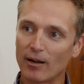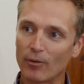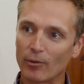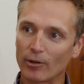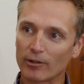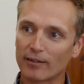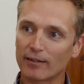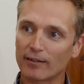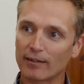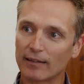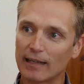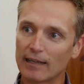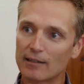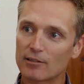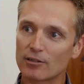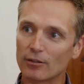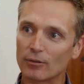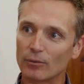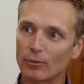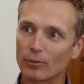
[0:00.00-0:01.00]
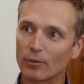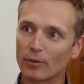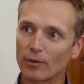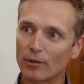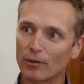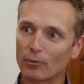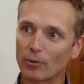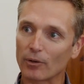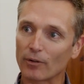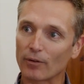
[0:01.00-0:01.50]
I wanted to get to
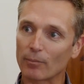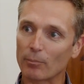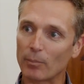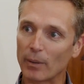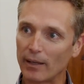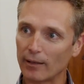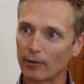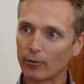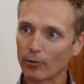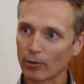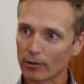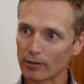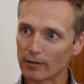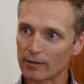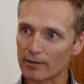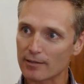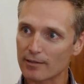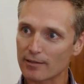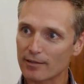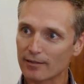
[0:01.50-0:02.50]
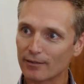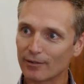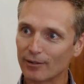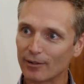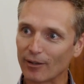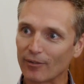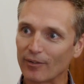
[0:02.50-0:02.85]
was Bear Grylls, okay.